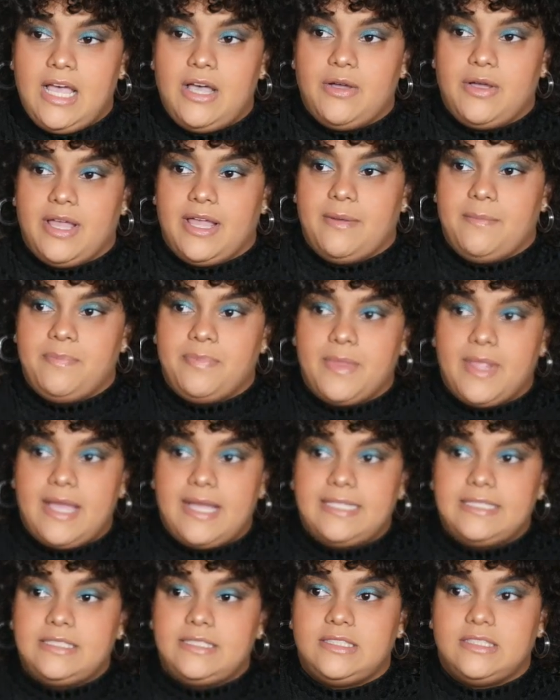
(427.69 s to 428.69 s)
Okay,
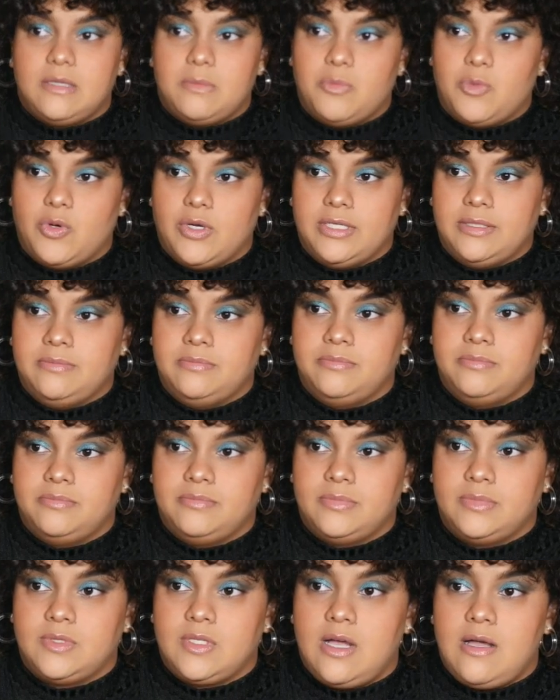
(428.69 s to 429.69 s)
as someone,
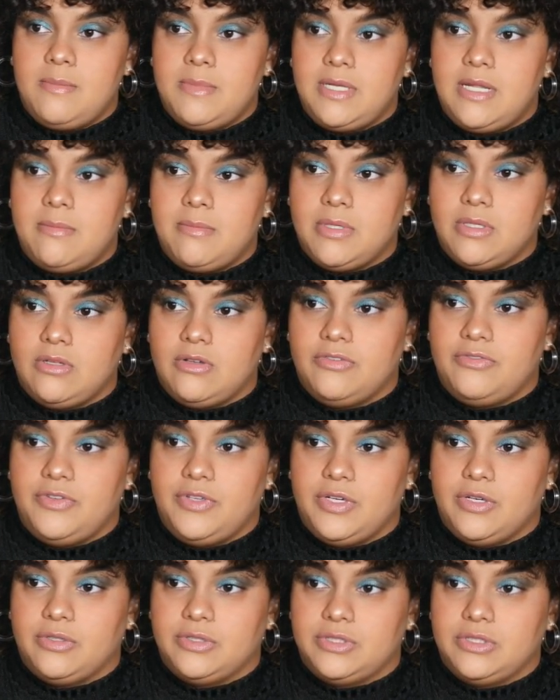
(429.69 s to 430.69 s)
comment down below if
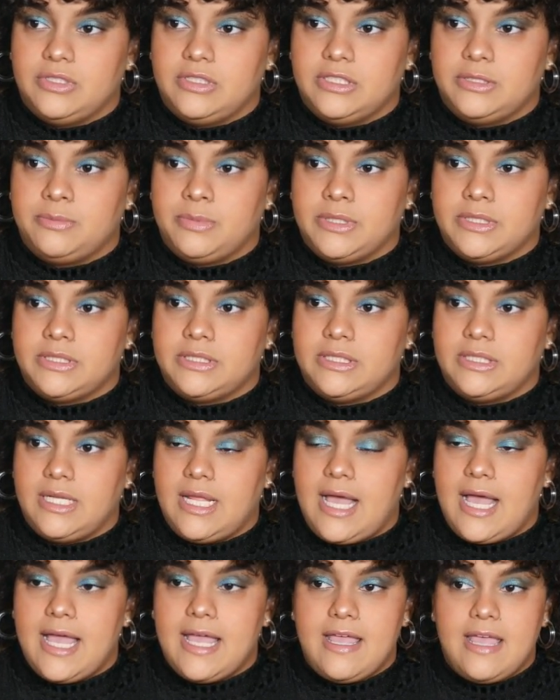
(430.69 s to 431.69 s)
you're also this person.
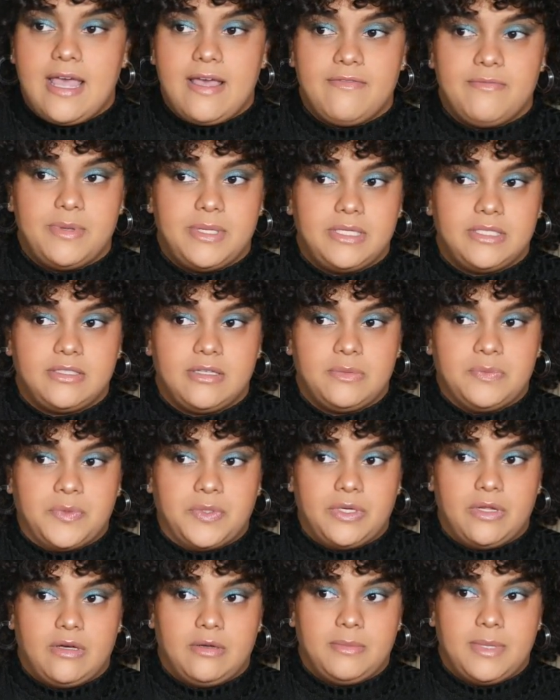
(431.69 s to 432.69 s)
I have been someone
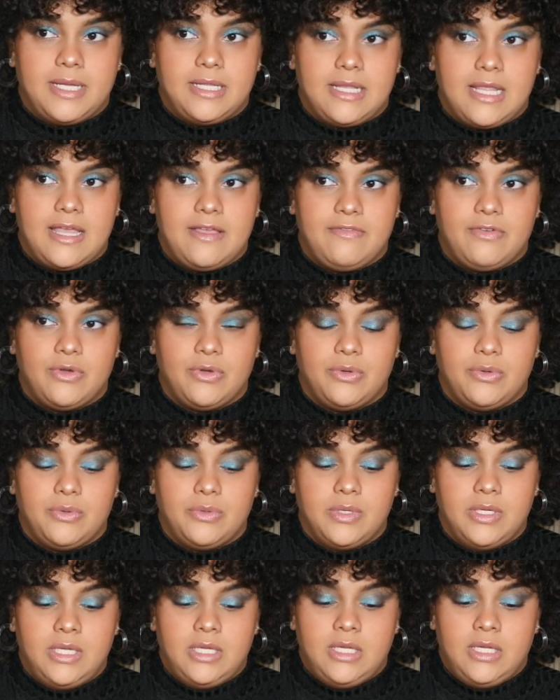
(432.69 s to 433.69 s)
all my life who
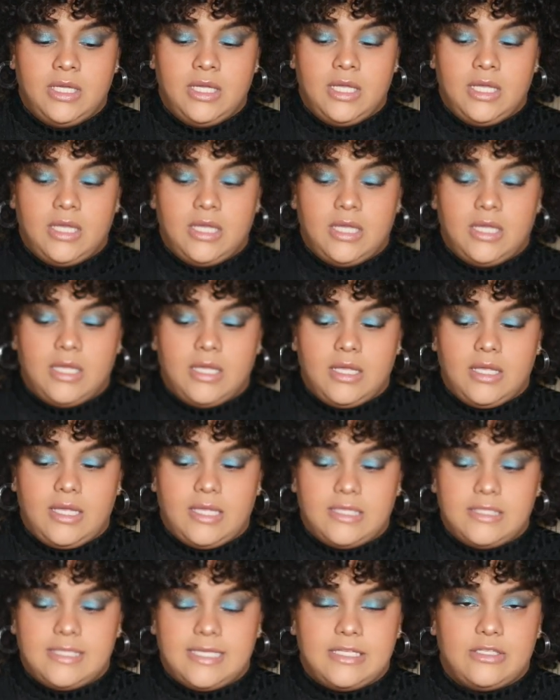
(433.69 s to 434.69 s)

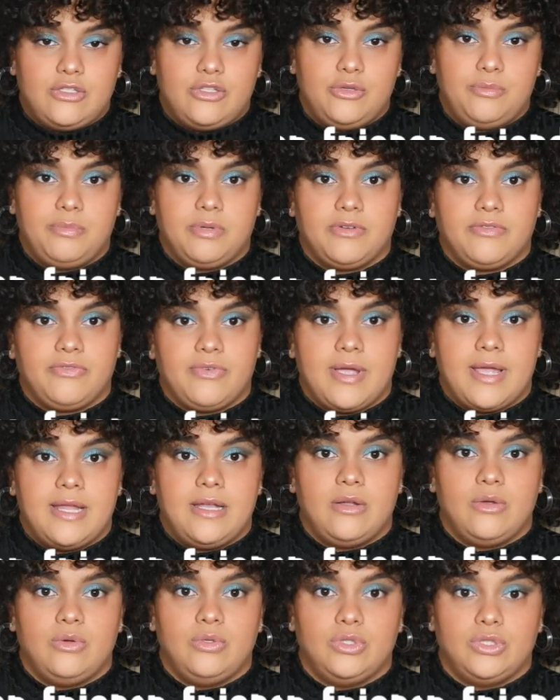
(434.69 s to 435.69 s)
is a super
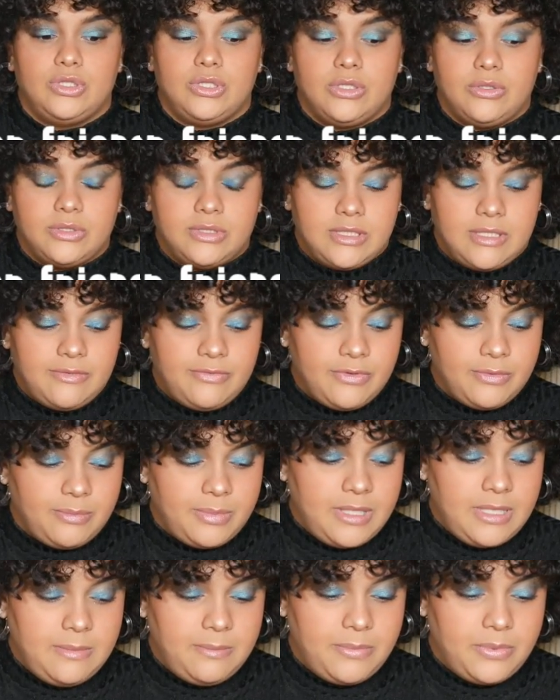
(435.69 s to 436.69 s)
friend, who shows up for
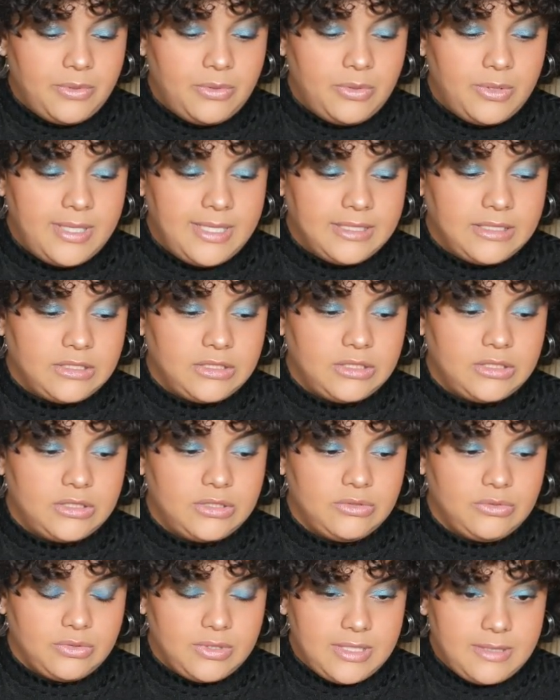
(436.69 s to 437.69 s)
people
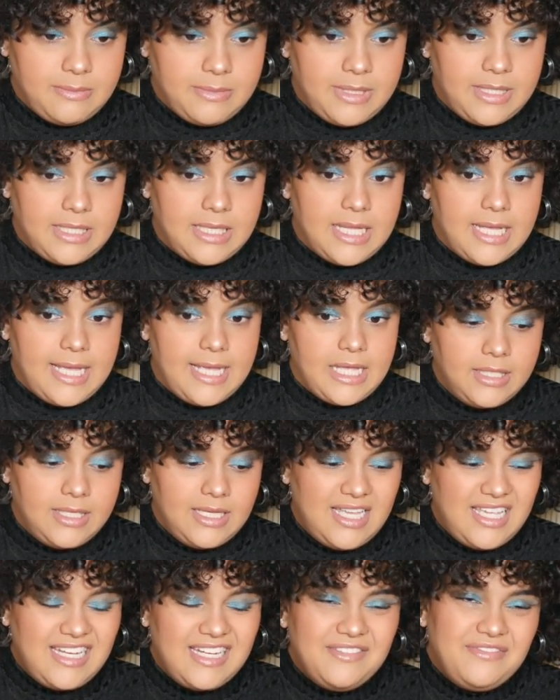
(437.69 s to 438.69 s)
extremely, like,
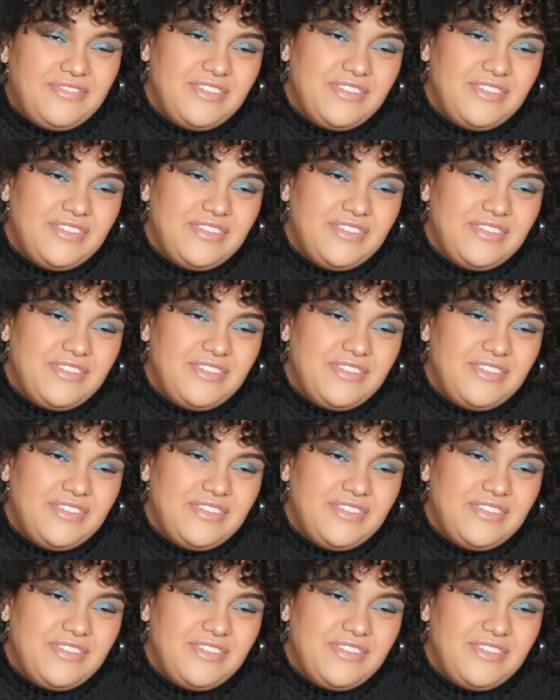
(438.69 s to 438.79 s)
and